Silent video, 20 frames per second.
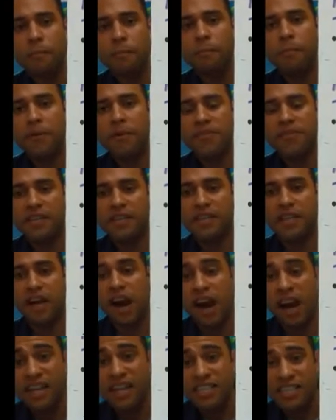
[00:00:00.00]
But the
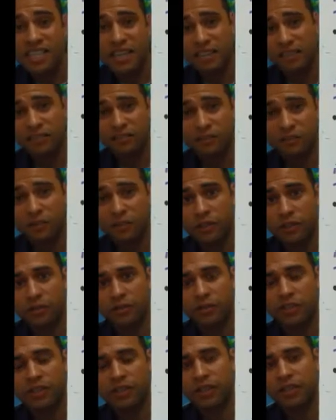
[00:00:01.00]
context in which
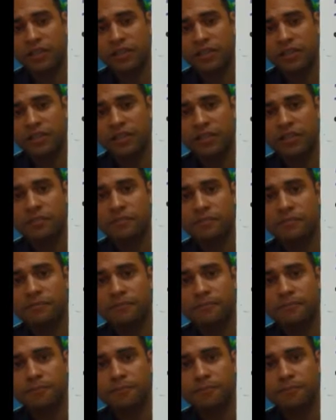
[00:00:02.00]
we're studying these